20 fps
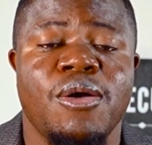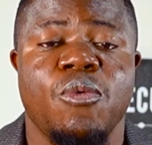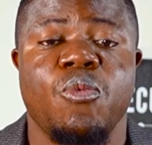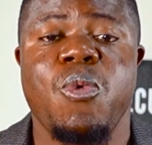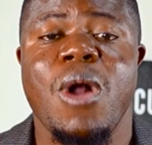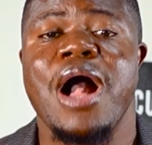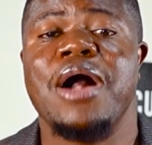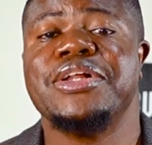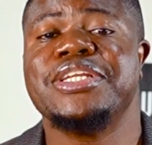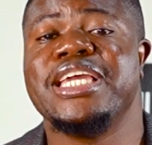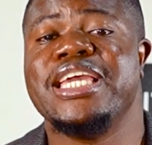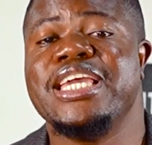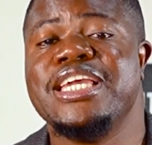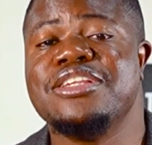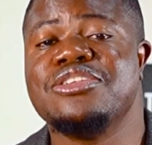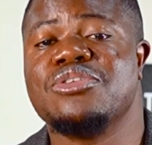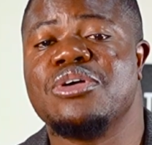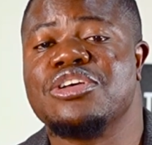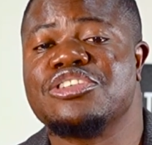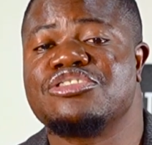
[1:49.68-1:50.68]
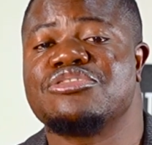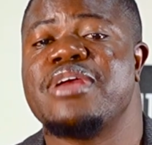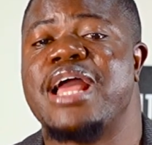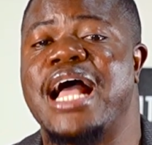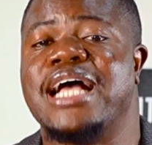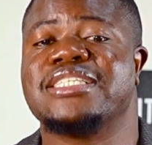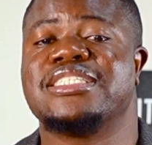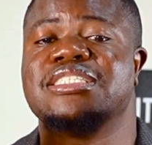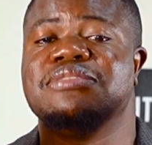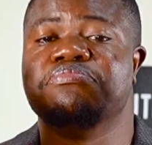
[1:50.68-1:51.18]
while the industry
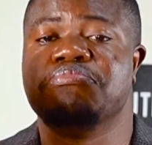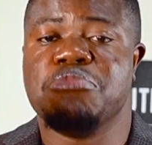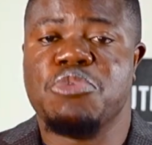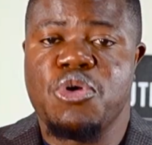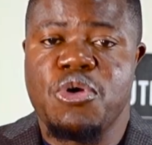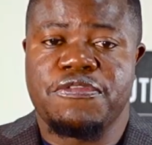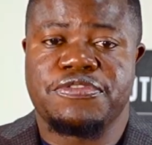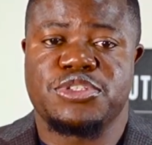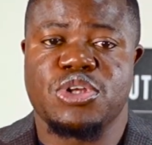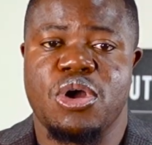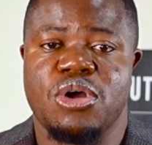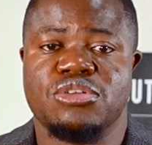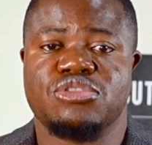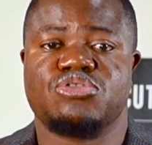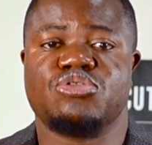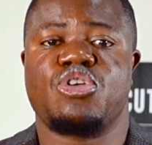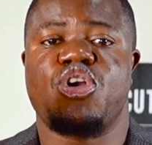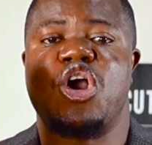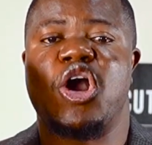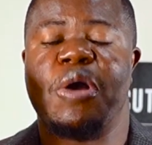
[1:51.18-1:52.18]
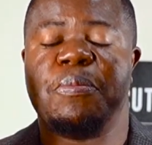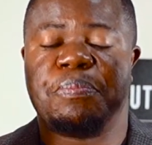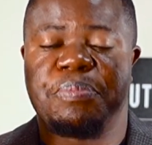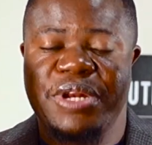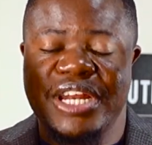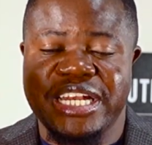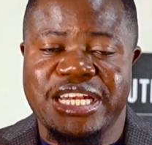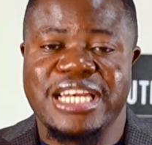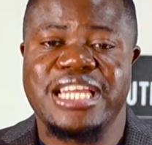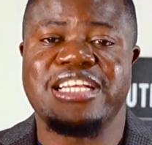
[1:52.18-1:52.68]
has moved on to
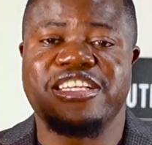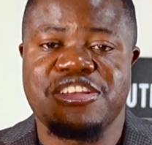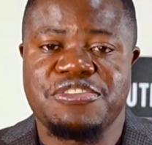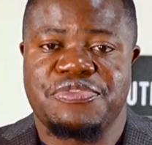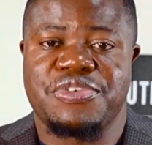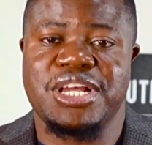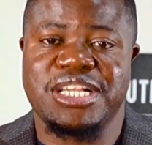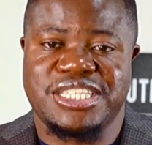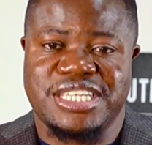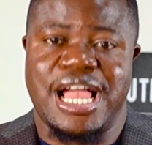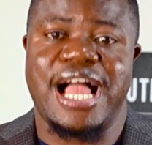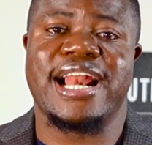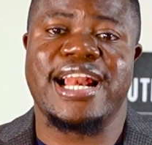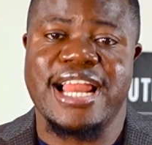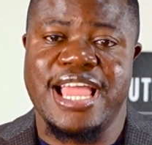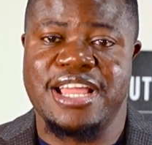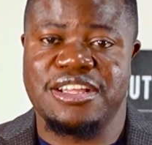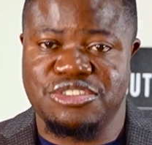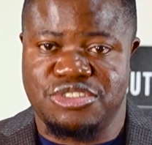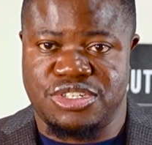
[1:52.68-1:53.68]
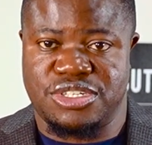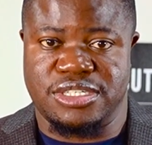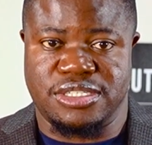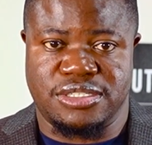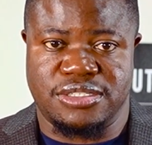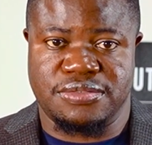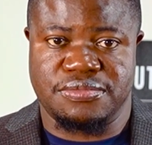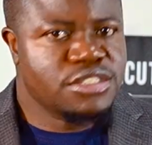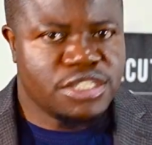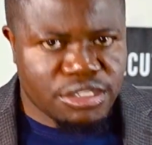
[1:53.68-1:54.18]
completely different
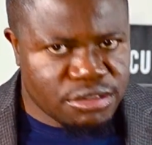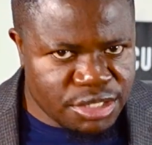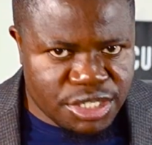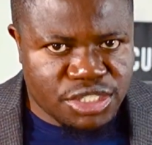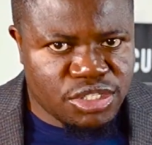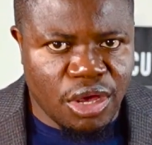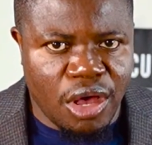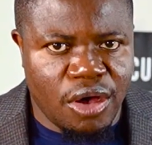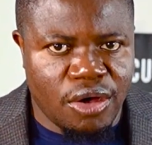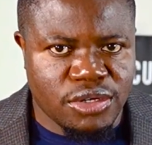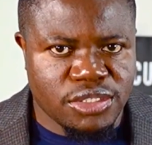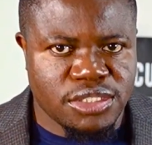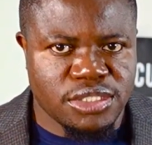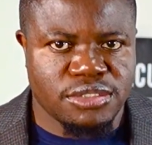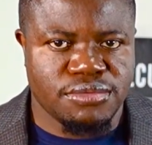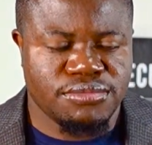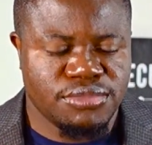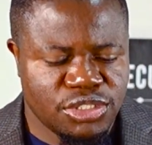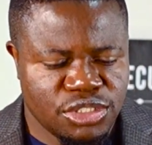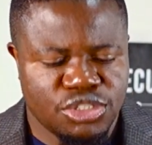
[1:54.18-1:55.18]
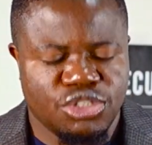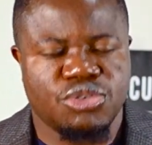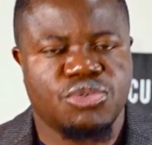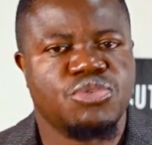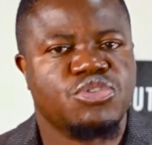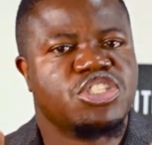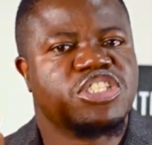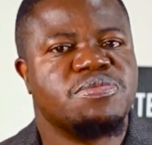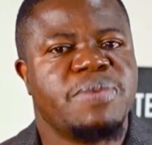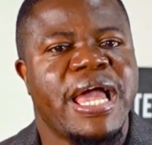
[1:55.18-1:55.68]
challenges. The result, you
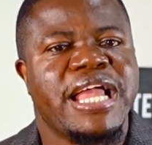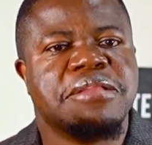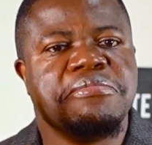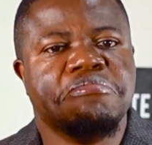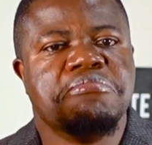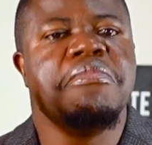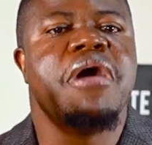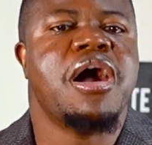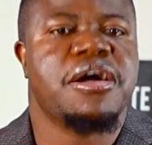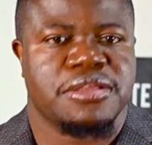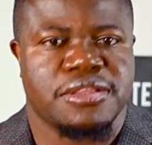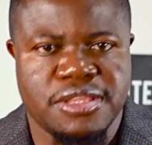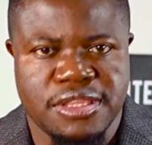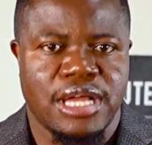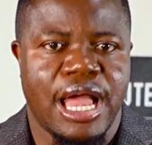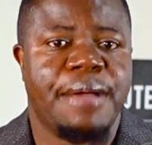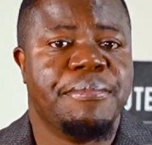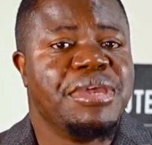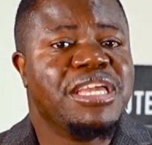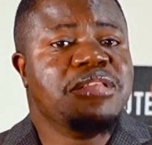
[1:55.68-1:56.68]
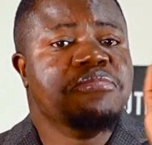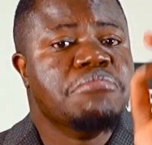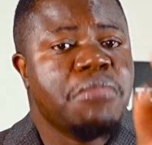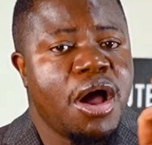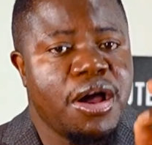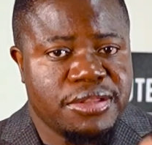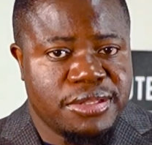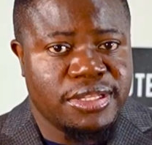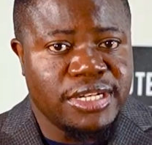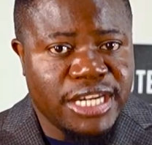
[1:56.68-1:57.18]
could spend months, I mean
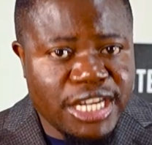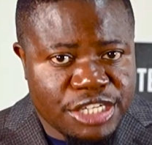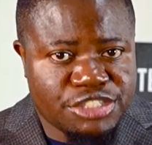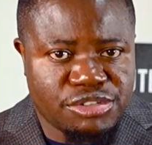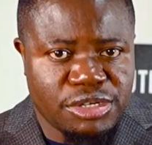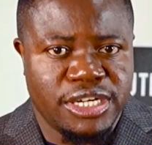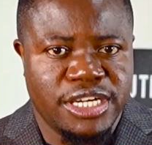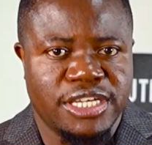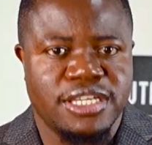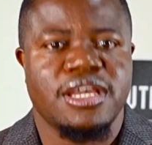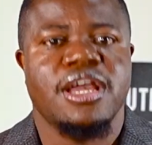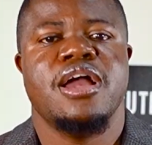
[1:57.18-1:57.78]
months literally,